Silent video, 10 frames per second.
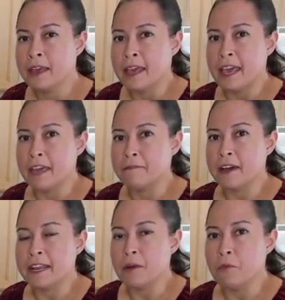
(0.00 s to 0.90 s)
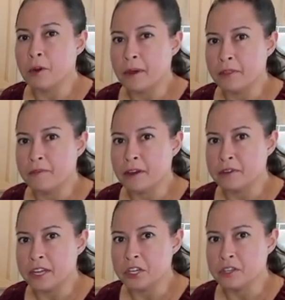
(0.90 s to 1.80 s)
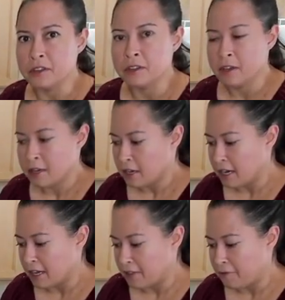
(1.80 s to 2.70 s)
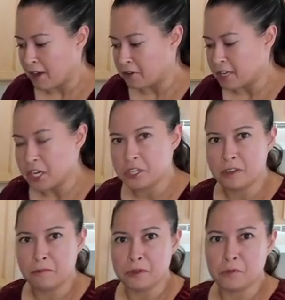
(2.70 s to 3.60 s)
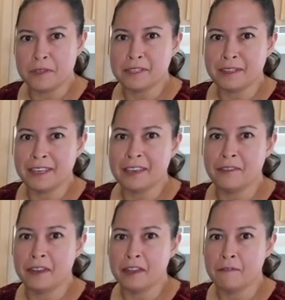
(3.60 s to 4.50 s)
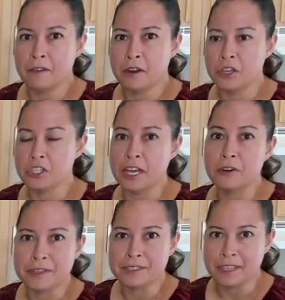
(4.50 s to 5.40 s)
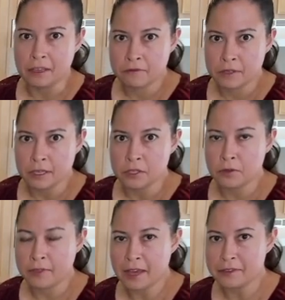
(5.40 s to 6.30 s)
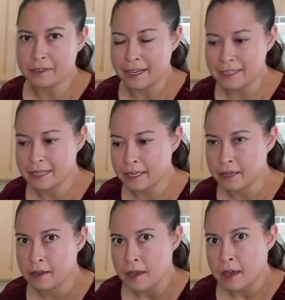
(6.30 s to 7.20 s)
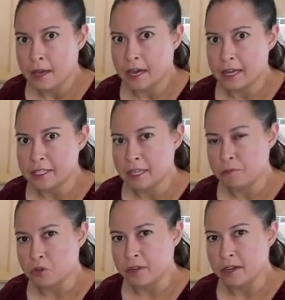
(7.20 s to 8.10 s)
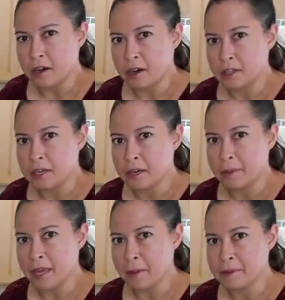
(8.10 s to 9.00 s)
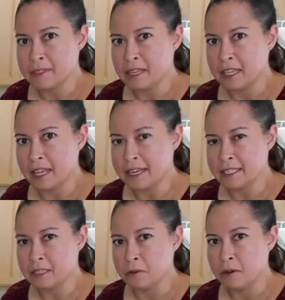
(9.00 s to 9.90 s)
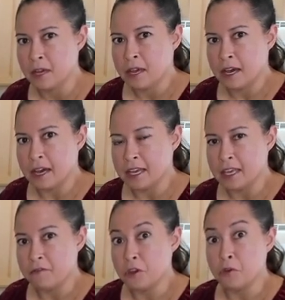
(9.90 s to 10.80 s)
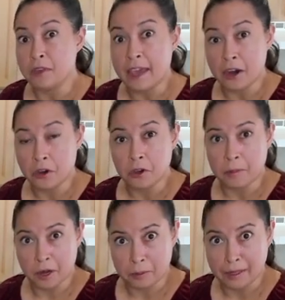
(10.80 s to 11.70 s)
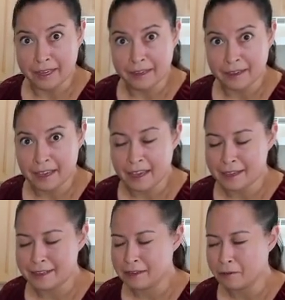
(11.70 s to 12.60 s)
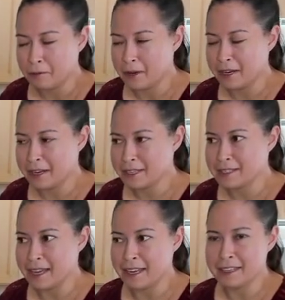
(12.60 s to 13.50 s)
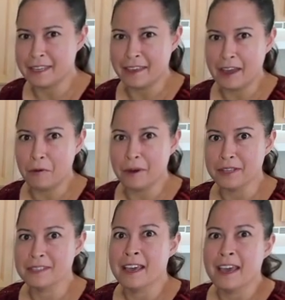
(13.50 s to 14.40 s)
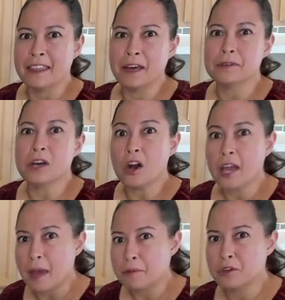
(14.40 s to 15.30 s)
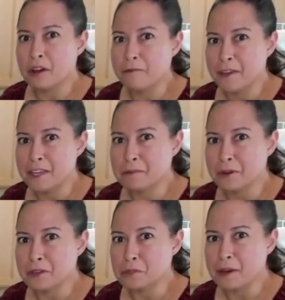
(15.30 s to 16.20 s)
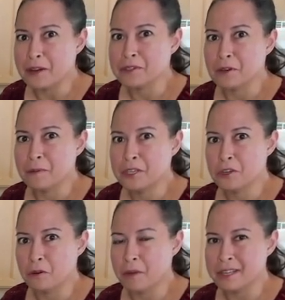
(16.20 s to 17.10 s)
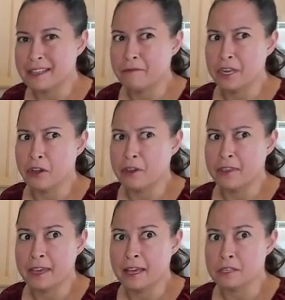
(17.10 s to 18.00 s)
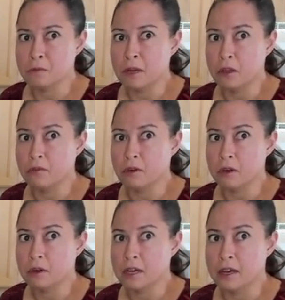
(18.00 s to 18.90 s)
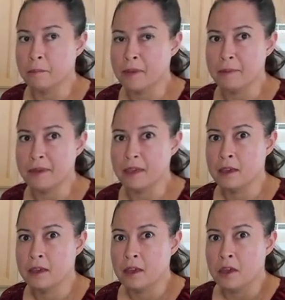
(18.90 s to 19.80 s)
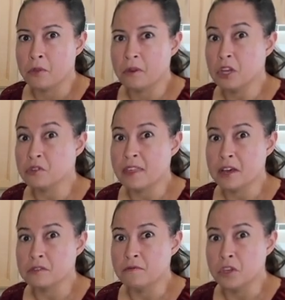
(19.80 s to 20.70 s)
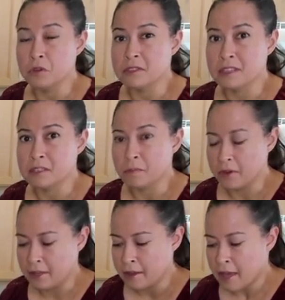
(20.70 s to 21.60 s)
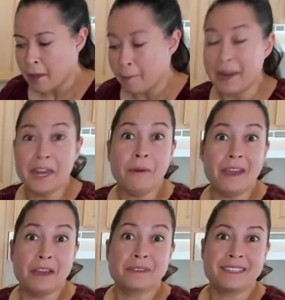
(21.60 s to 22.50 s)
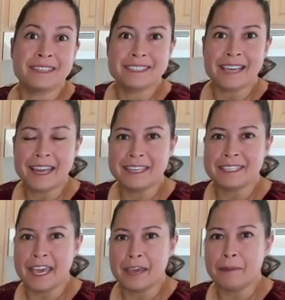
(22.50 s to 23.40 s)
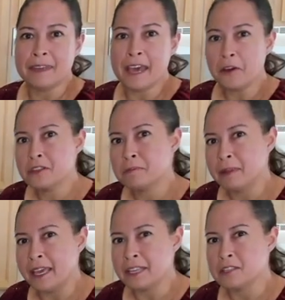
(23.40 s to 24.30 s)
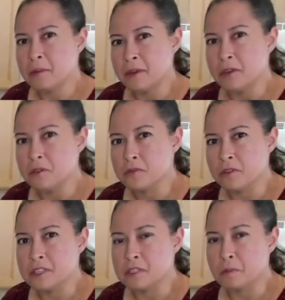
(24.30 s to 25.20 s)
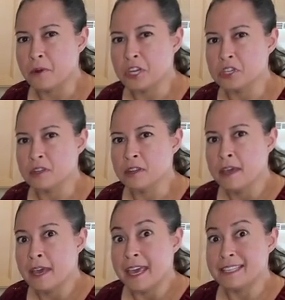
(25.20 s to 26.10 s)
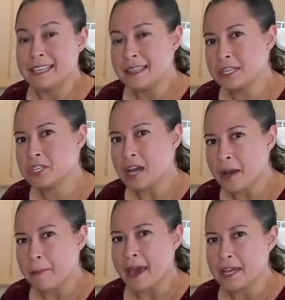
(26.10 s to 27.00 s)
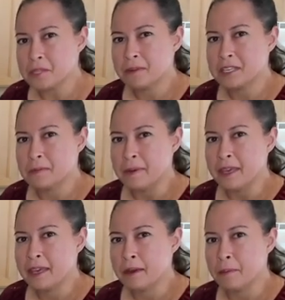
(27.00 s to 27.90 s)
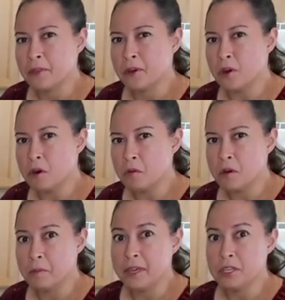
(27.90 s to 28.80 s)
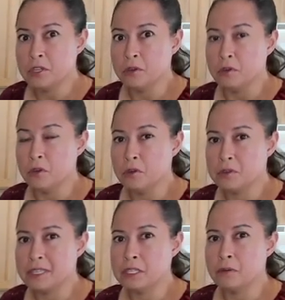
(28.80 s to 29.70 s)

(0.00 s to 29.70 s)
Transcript: and find out more about the foundation uh, the foundation was recently given a very generous gift. In 2019, uh, Tim Treat called me up and said, I'd like to uh, give you the Ercoupe airplane. And what an exciting day that was. That was all captured on Facebook as well, so be sure and watch that video. I think it has well over uh, maybe 300,000 views at this point. But anyway, it was an exciting day, but now this plane is going to be used for inspiration. It's in the shop as we speak, but the goal will be to use it to